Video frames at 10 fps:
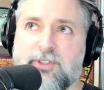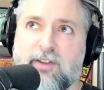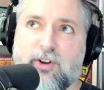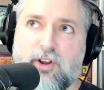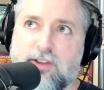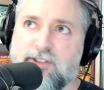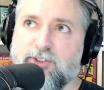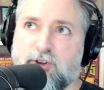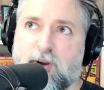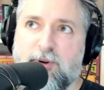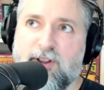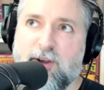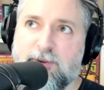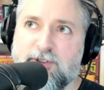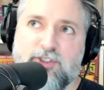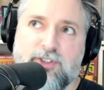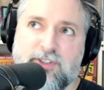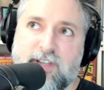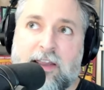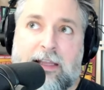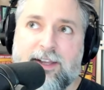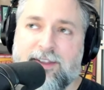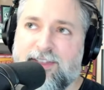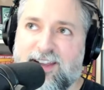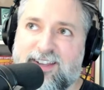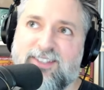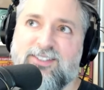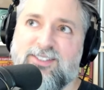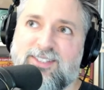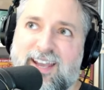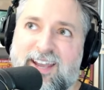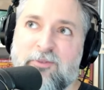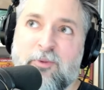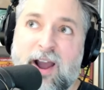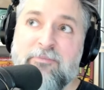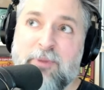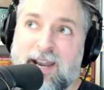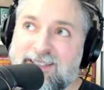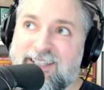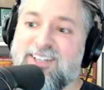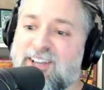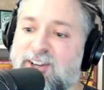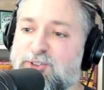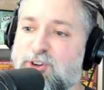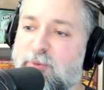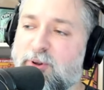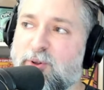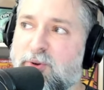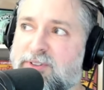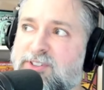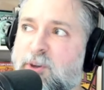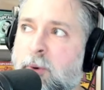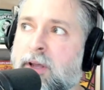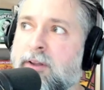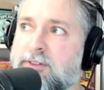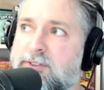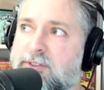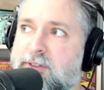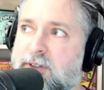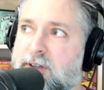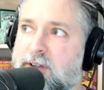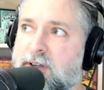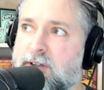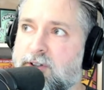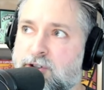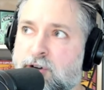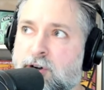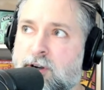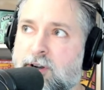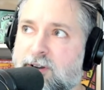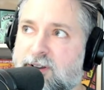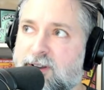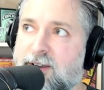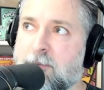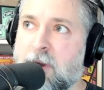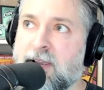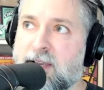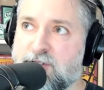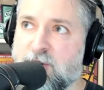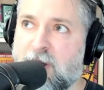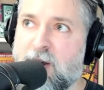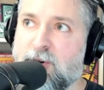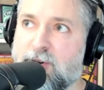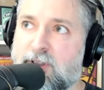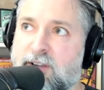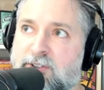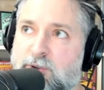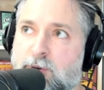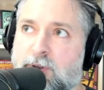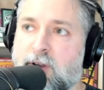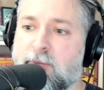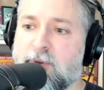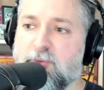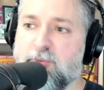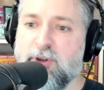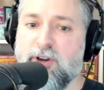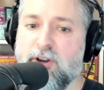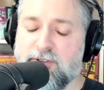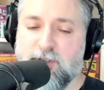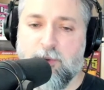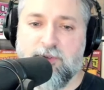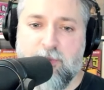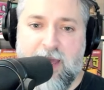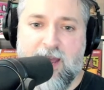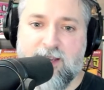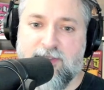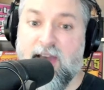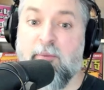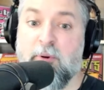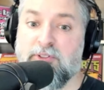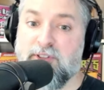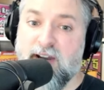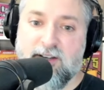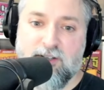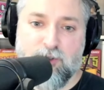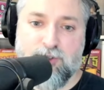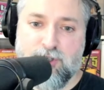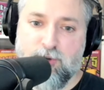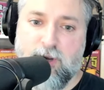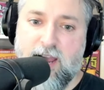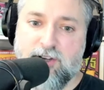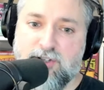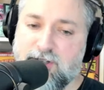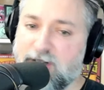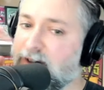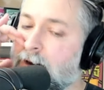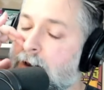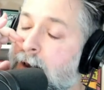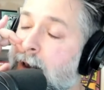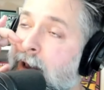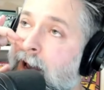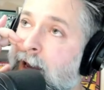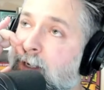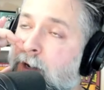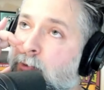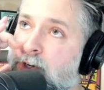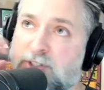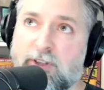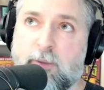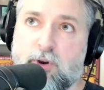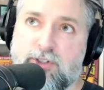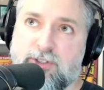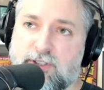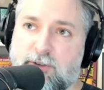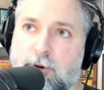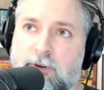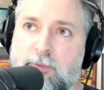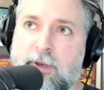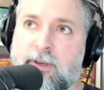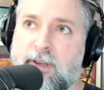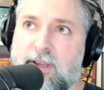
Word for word: never causing trouble. I was just selling things. But I did get in trouble when someone else took my itching powder that I sold them and put it on someone's back, and that person had an allergic reaction and had to get rushed to the emergency room. And